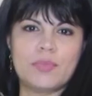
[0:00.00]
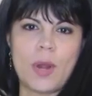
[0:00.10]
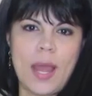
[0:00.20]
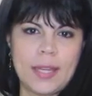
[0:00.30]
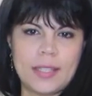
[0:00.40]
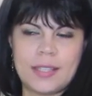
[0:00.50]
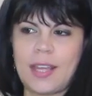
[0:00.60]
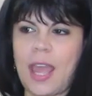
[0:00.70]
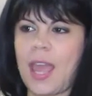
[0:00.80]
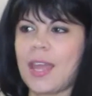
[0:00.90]
bright
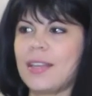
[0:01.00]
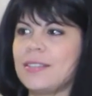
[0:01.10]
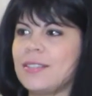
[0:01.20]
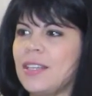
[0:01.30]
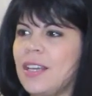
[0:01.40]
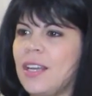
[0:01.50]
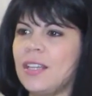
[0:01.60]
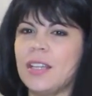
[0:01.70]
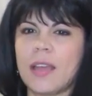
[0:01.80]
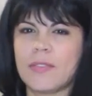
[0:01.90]
and
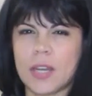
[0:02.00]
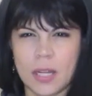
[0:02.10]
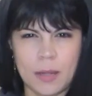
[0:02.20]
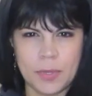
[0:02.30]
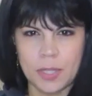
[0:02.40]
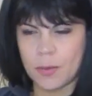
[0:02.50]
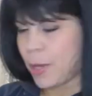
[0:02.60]
liven it up a little